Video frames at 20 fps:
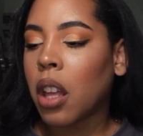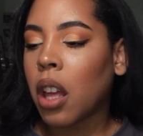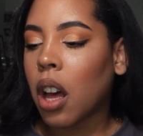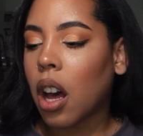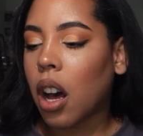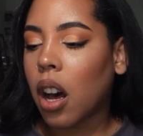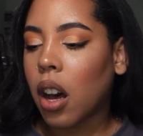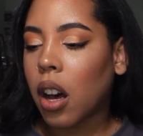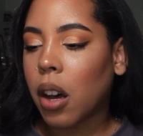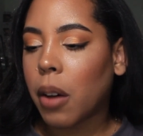
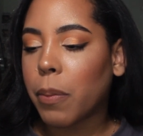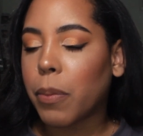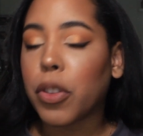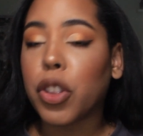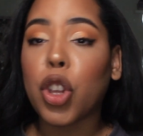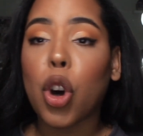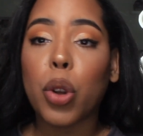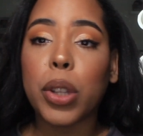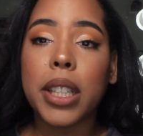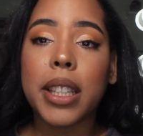
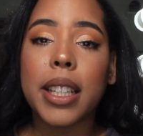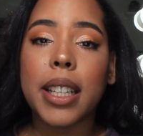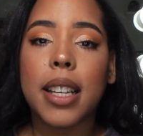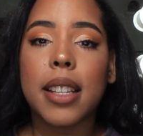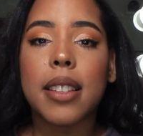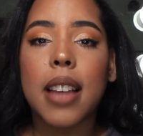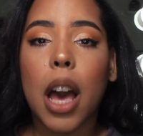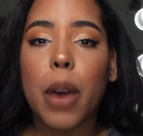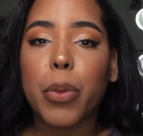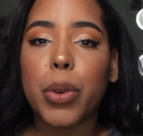The only thing is
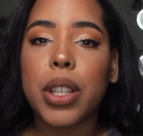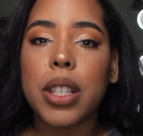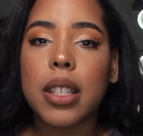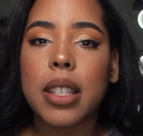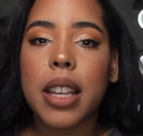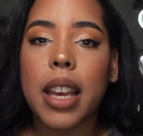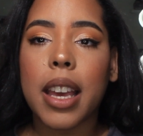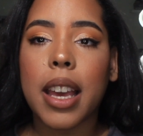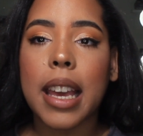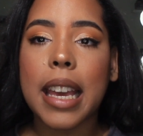I would
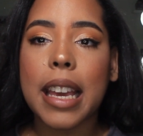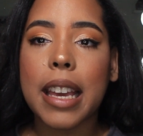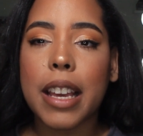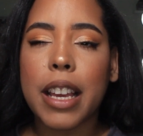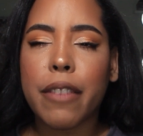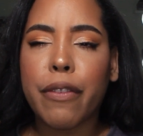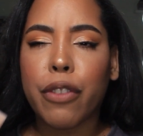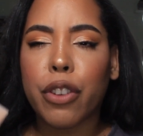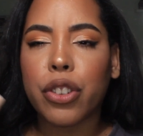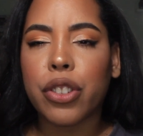say
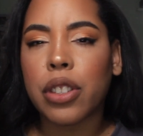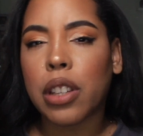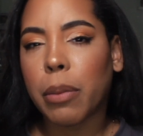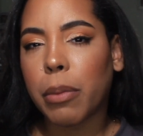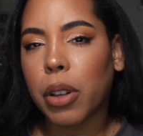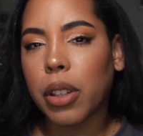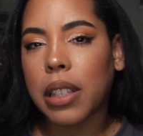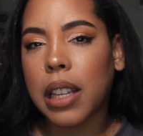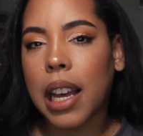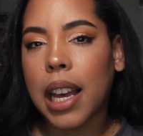for
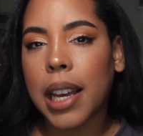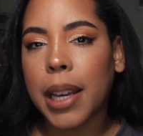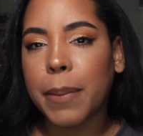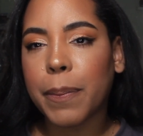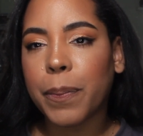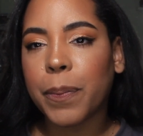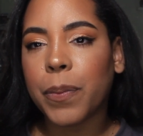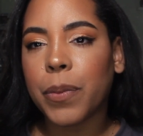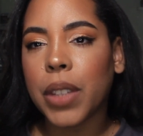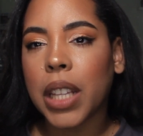summertime,
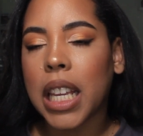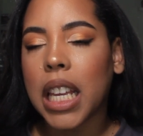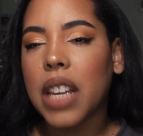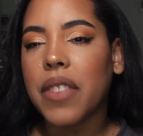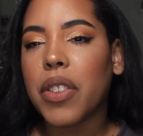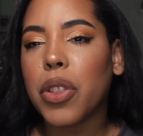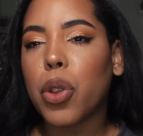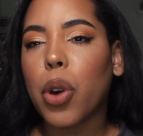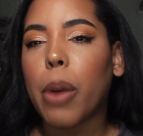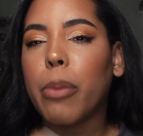
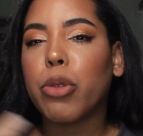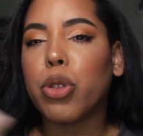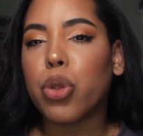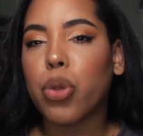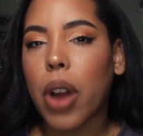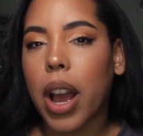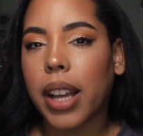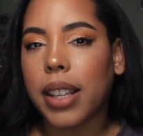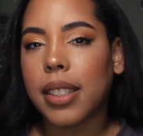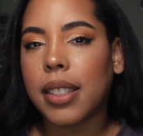even though I'm
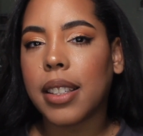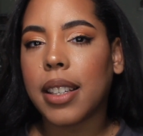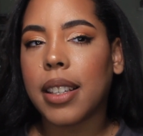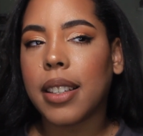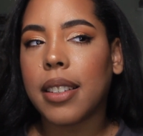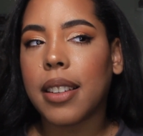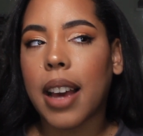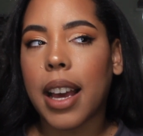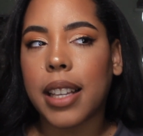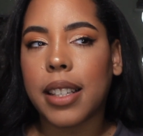dry
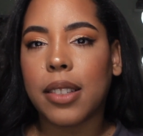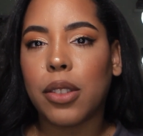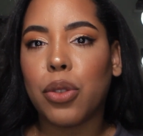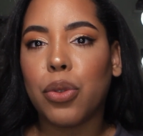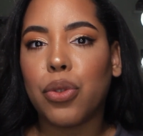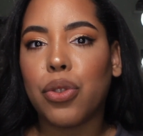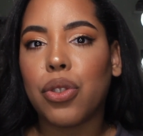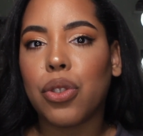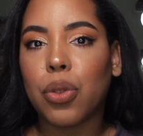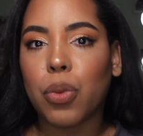skin, I do
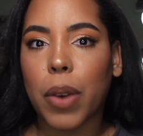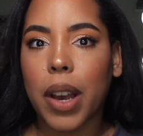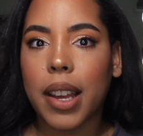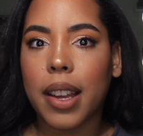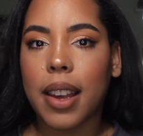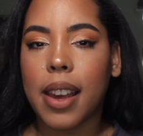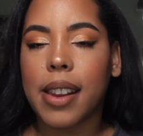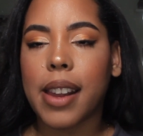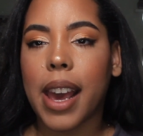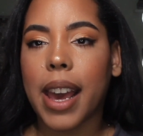sweat
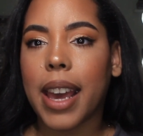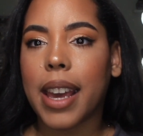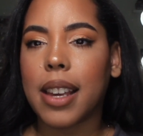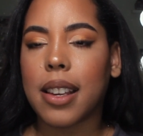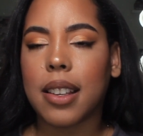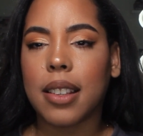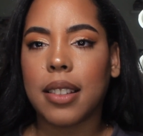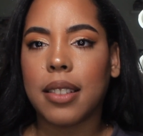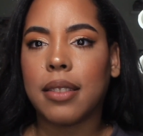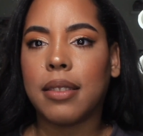and I
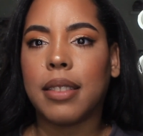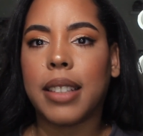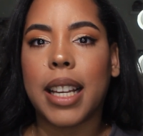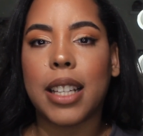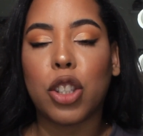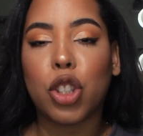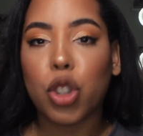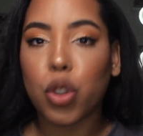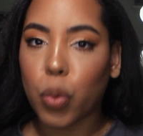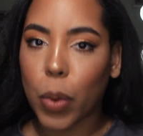
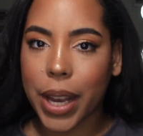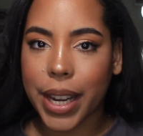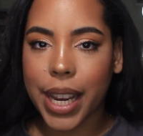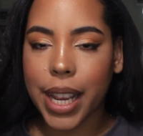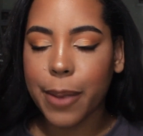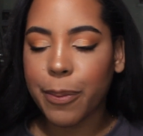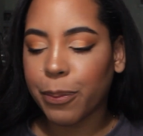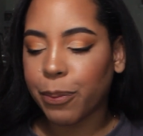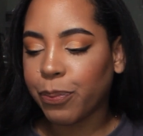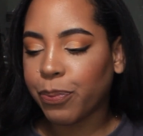get
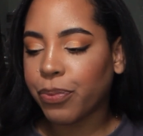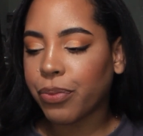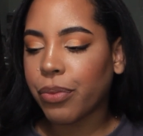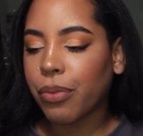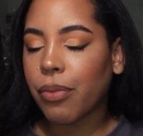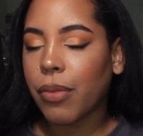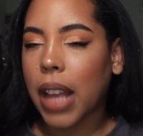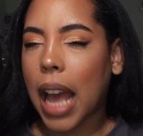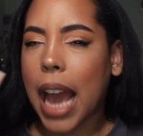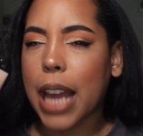sweaty.
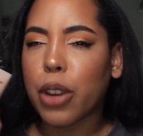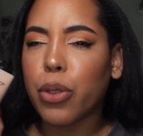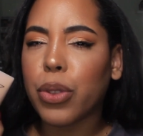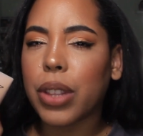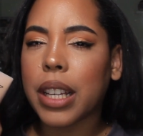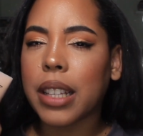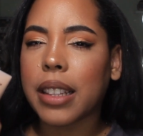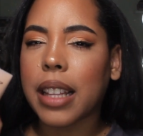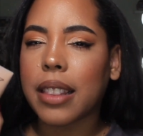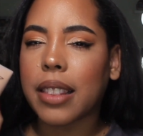I do
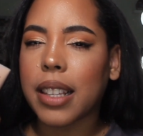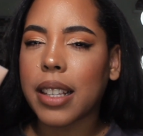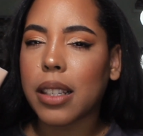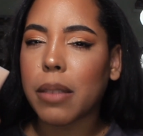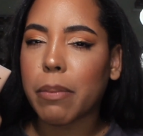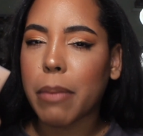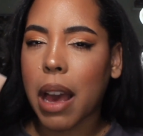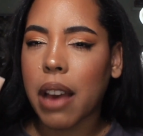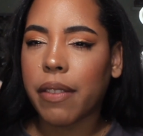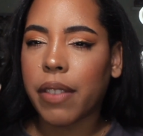think that this
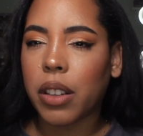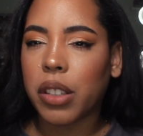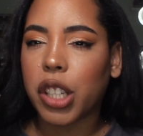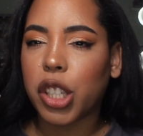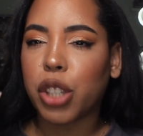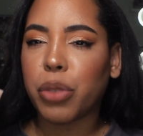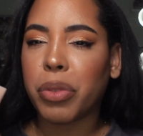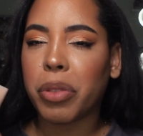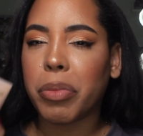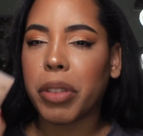matte
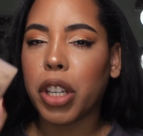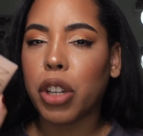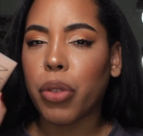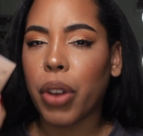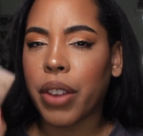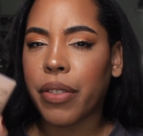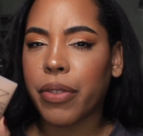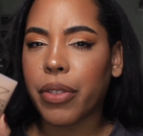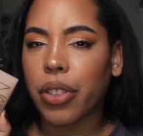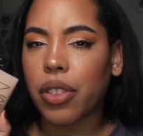foundation would be
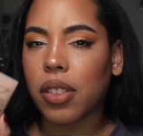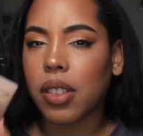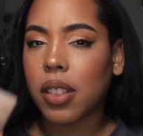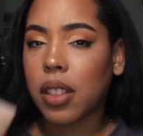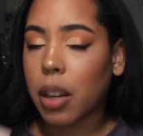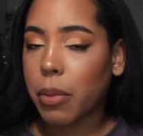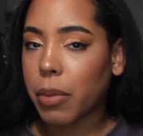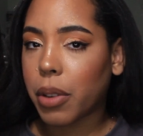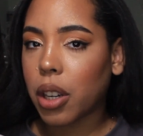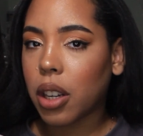great for the
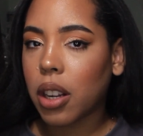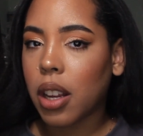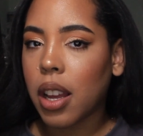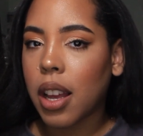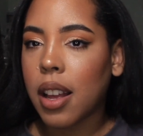summer.